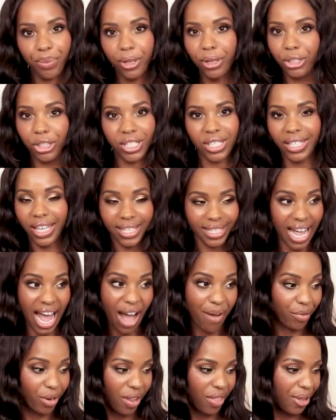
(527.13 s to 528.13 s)
you just need to
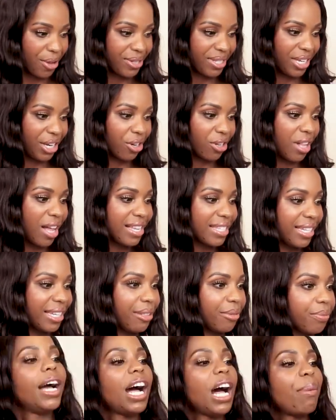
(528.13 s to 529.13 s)
have one of those in your
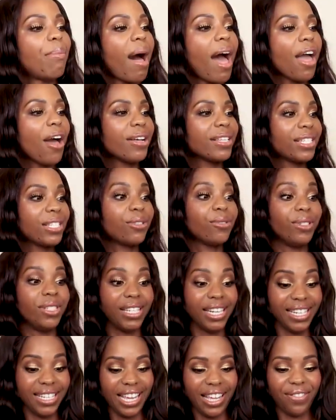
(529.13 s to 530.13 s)
closet. I also
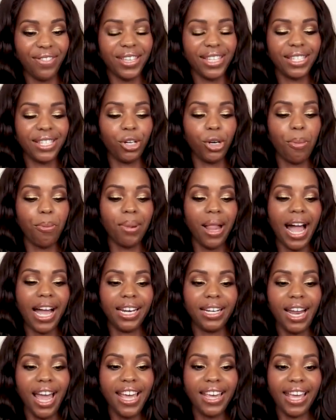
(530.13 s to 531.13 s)
did get this little
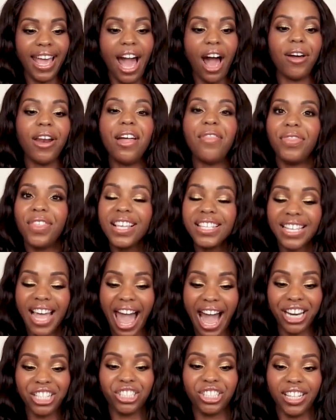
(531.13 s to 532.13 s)
black nightgown, and this
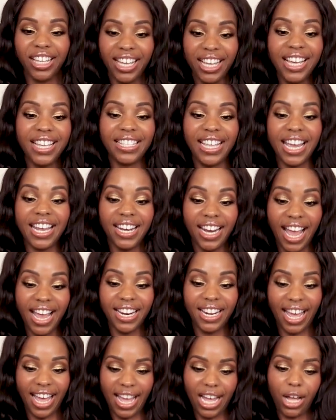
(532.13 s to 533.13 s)
actually is a
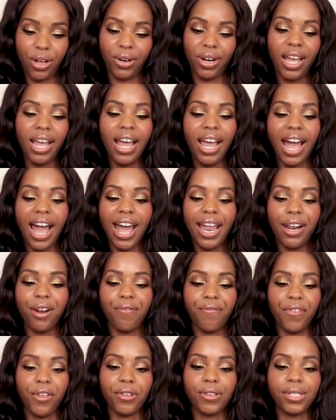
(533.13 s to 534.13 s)
nightgown, and
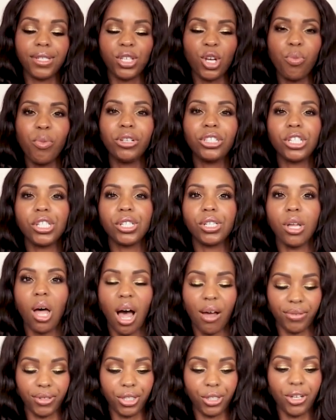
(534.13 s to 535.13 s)
it feels so much
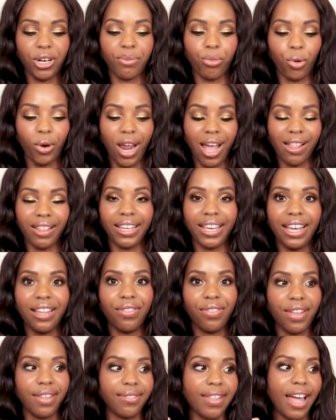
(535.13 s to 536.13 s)
softer and more
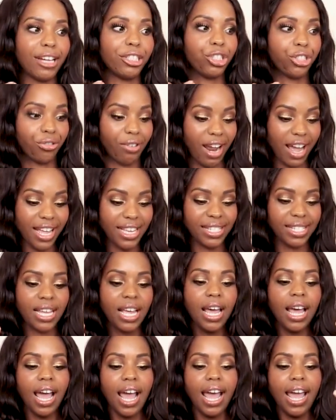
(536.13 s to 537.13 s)
elegant than that dress.
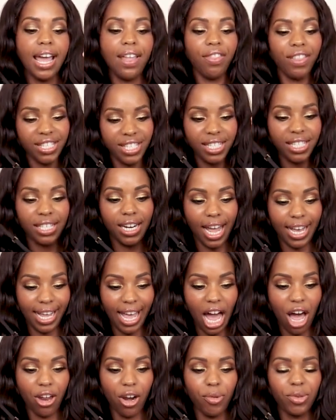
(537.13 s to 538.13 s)
And this is a
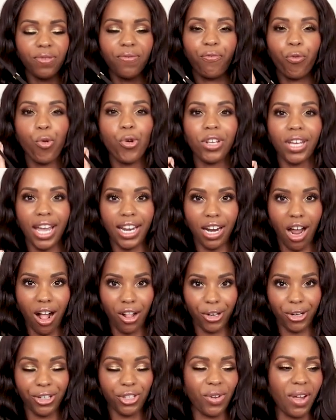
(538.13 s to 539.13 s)
nightgown, it was $48.
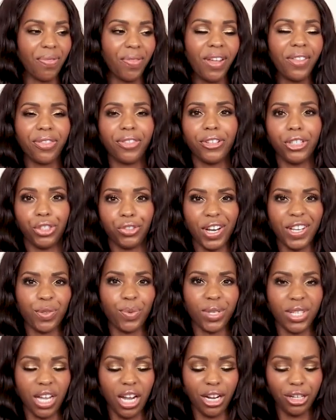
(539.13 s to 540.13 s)
So I think the
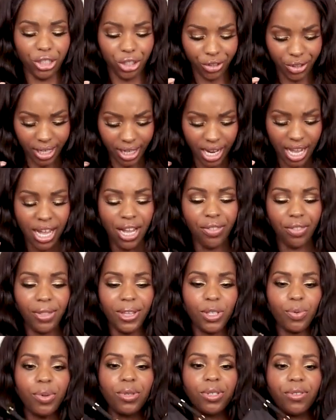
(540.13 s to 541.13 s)
dress was $100.
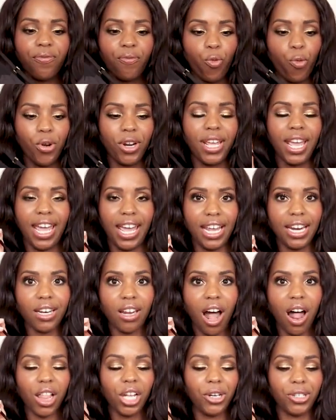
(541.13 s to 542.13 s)
This one's $48.
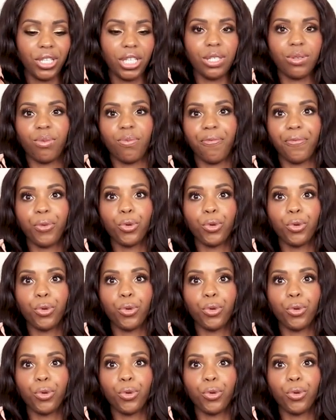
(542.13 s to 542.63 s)
It's from